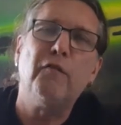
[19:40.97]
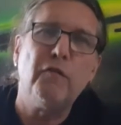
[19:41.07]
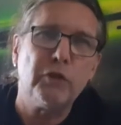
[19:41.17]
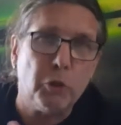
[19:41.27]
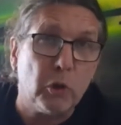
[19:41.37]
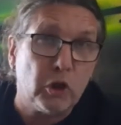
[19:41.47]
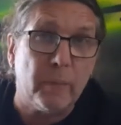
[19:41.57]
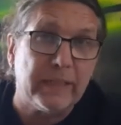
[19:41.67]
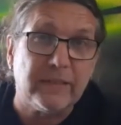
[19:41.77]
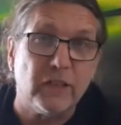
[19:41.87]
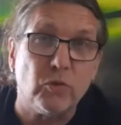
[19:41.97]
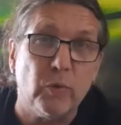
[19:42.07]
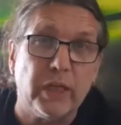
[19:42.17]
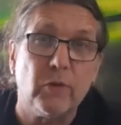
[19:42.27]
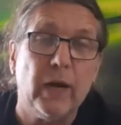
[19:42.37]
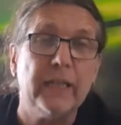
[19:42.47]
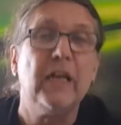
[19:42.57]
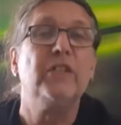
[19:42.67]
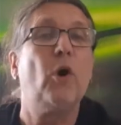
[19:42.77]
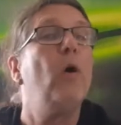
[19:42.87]
shortcomings this week, right?
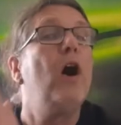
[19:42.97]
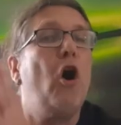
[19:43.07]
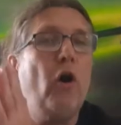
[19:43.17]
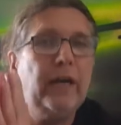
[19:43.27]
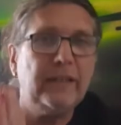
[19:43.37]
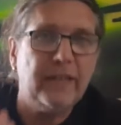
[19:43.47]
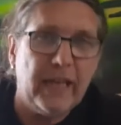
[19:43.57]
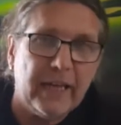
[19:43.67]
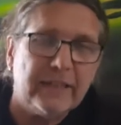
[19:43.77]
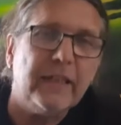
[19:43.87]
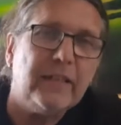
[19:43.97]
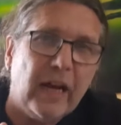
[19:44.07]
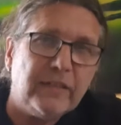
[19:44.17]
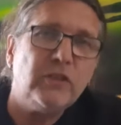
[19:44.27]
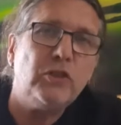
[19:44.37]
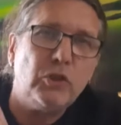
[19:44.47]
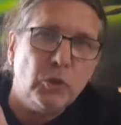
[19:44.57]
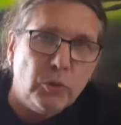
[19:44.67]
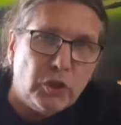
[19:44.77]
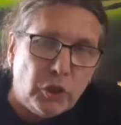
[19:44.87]
So all they're saying is it doesn't
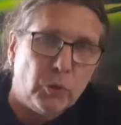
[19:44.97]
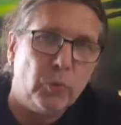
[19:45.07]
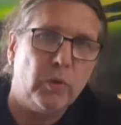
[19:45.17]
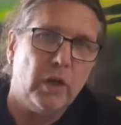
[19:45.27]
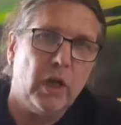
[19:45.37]
suit you